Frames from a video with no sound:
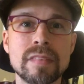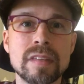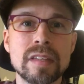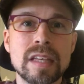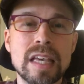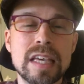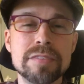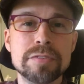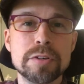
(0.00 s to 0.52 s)

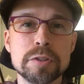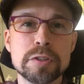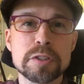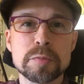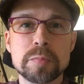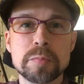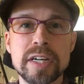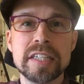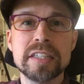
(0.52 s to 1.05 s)
Hey folks,
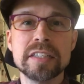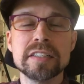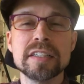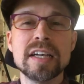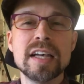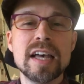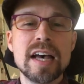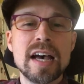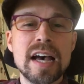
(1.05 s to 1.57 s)
Brad here.
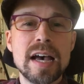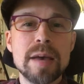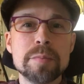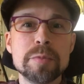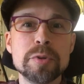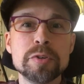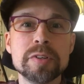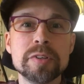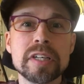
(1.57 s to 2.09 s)
I'm
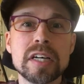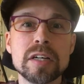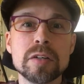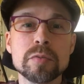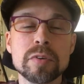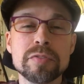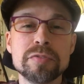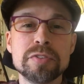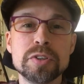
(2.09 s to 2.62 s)
doing a
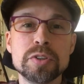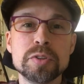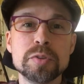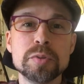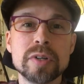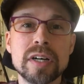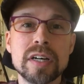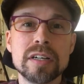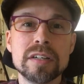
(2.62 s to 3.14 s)
review
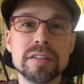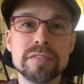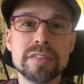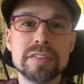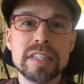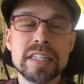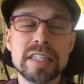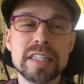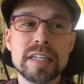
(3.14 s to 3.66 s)
of
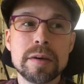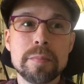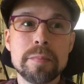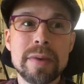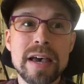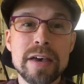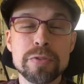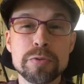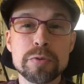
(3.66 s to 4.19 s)
the
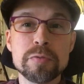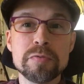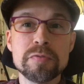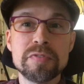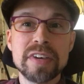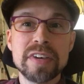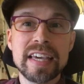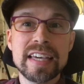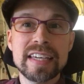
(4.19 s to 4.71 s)
bathroom
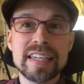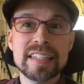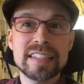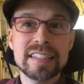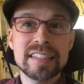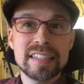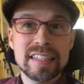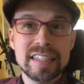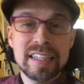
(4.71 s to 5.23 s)

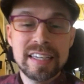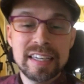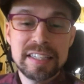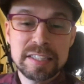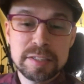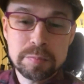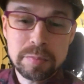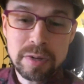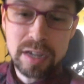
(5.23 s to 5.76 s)
fan.
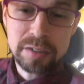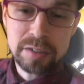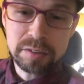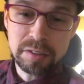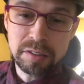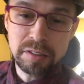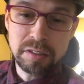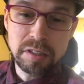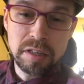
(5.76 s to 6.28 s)
It's
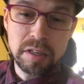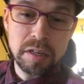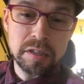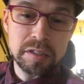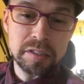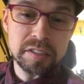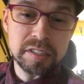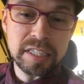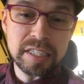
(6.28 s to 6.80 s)
model
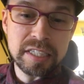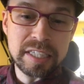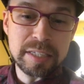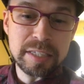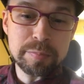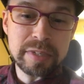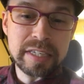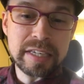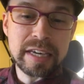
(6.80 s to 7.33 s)

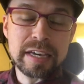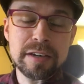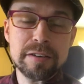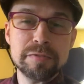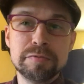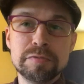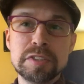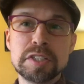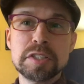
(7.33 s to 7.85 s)

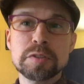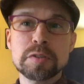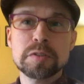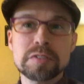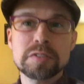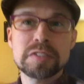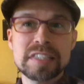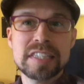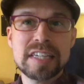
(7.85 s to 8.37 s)

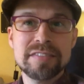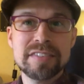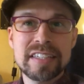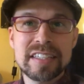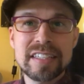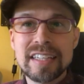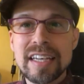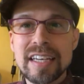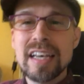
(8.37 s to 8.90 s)

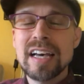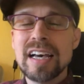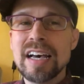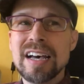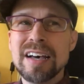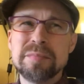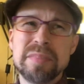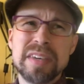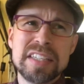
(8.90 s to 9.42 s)
TDBF07.
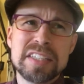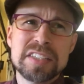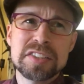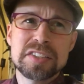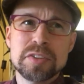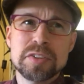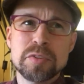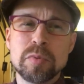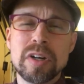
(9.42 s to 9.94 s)
It's
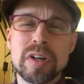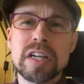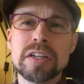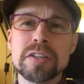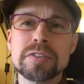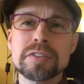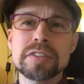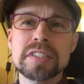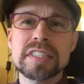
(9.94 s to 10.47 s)
the
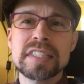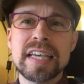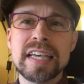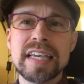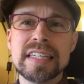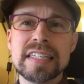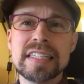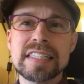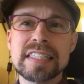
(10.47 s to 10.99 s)

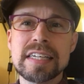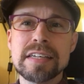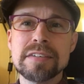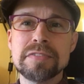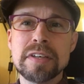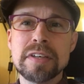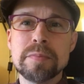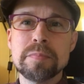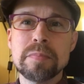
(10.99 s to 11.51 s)
110
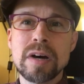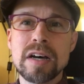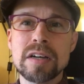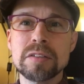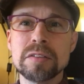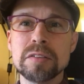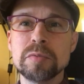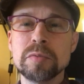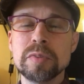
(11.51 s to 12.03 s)
CFM
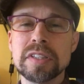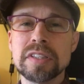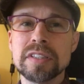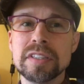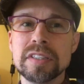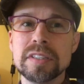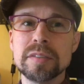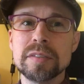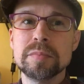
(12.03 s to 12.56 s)
model with
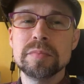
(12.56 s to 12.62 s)
the